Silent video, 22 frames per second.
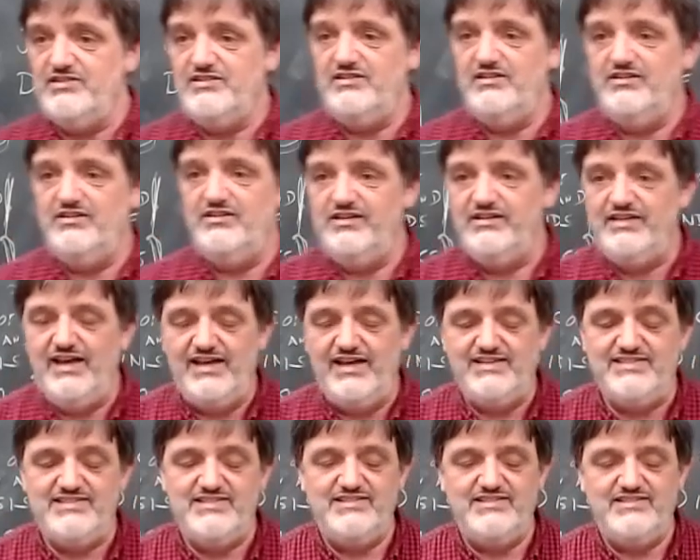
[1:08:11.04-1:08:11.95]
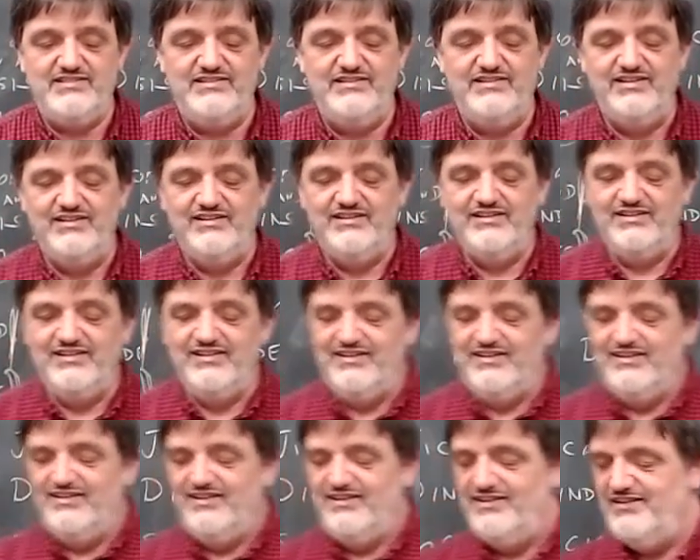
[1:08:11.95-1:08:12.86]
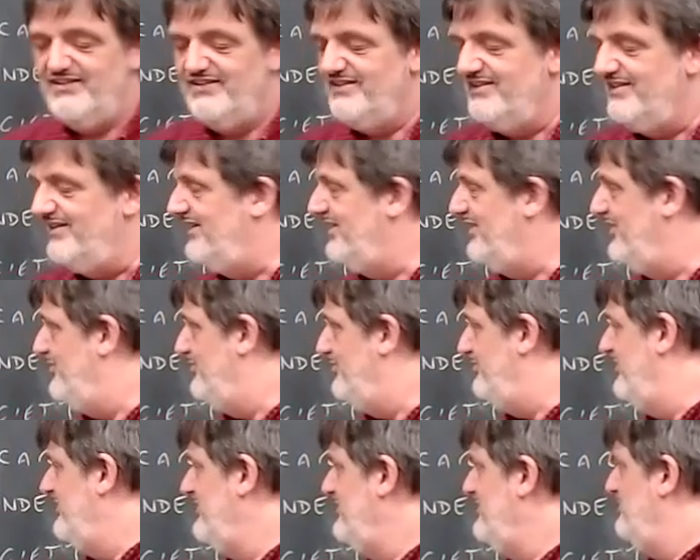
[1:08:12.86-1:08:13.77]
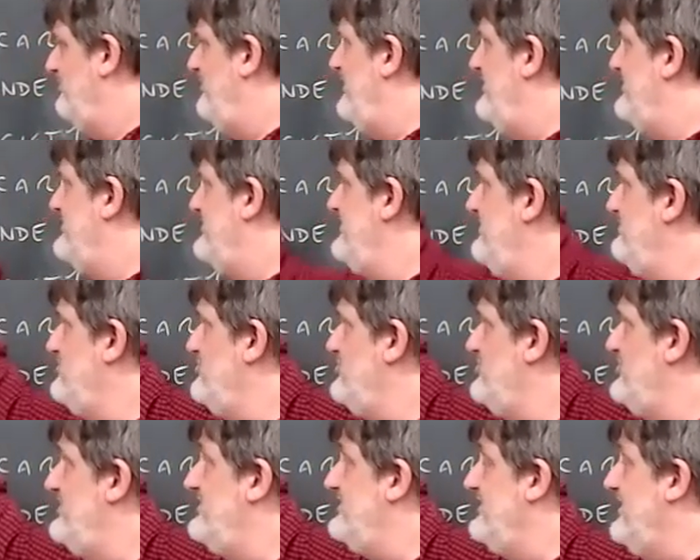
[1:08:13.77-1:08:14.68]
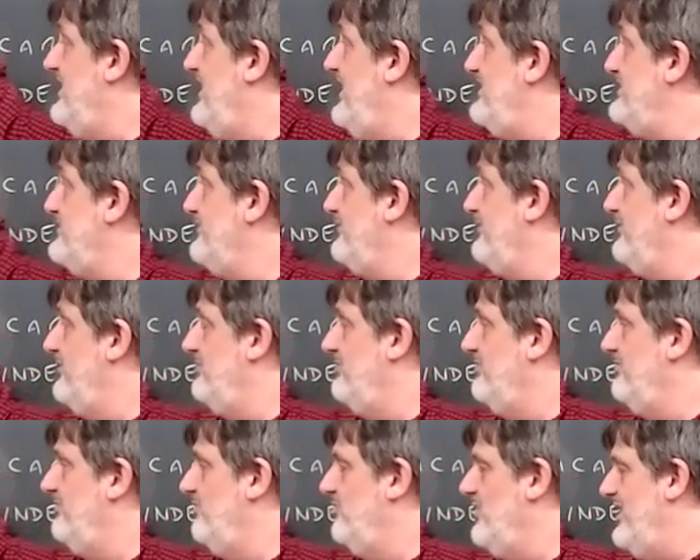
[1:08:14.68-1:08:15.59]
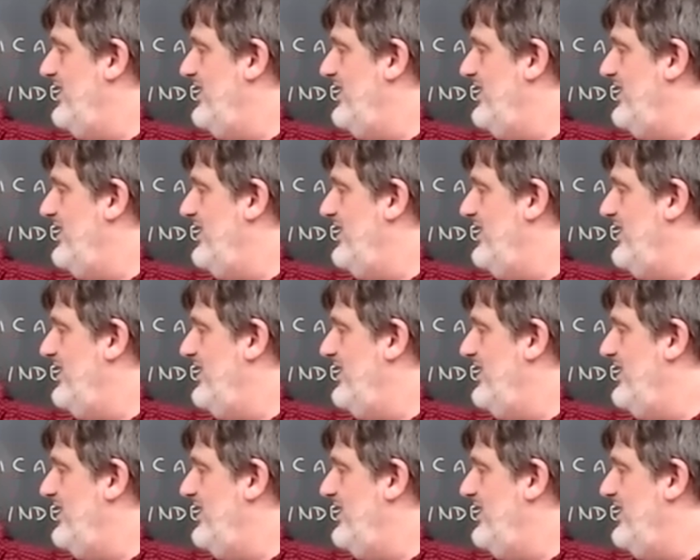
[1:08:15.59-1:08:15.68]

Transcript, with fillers: is clearly yes. Um, but it seems she slides from